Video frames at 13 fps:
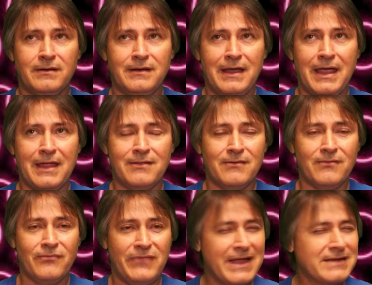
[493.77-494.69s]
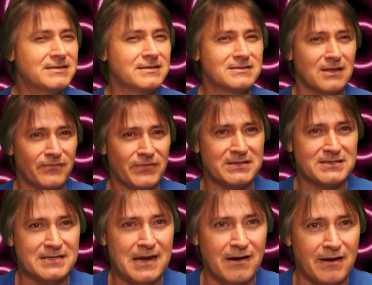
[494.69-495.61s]
And that's the stuff that's
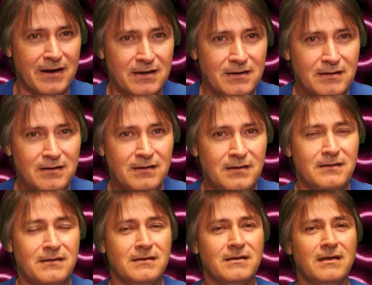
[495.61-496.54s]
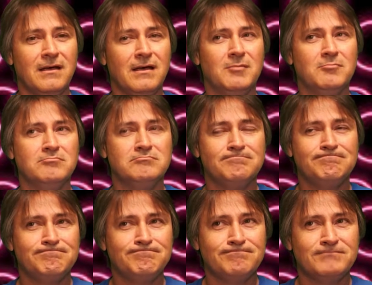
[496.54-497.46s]
scary.
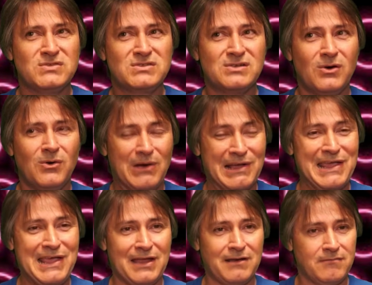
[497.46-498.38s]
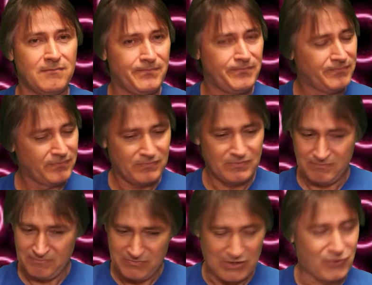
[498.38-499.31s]
So, again,
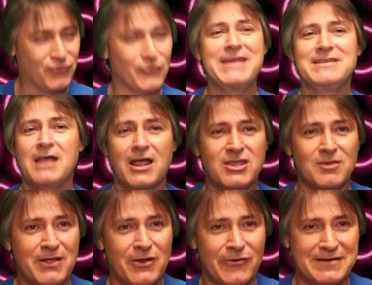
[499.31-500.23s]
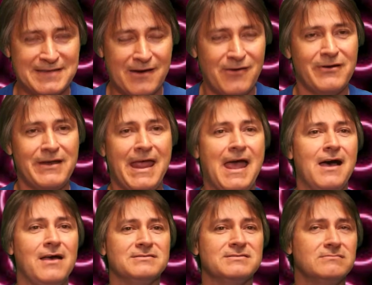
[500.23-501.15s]
the great documentary, Terror in the
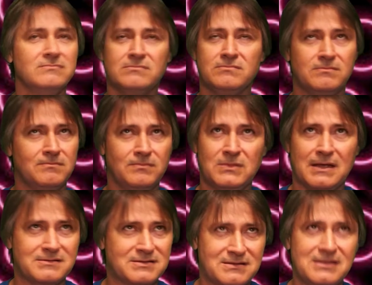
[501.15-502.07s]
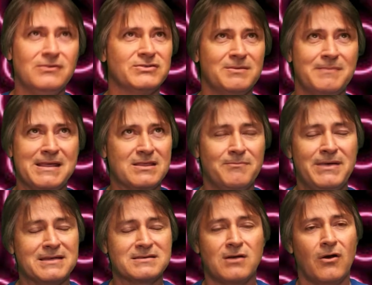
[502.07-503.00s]
Owls, still to me the
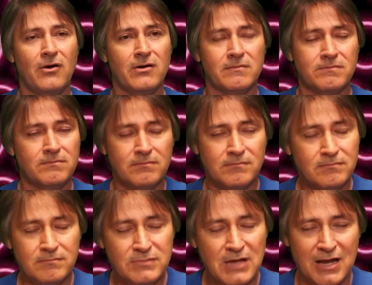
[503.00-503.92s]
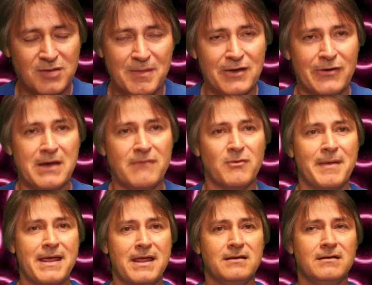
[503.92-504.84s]
best horror documentary ever
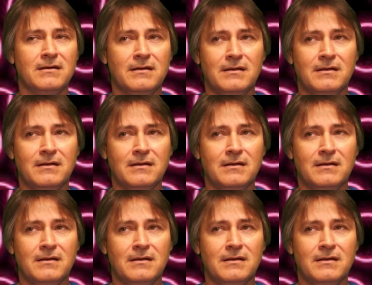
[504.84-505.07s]
made.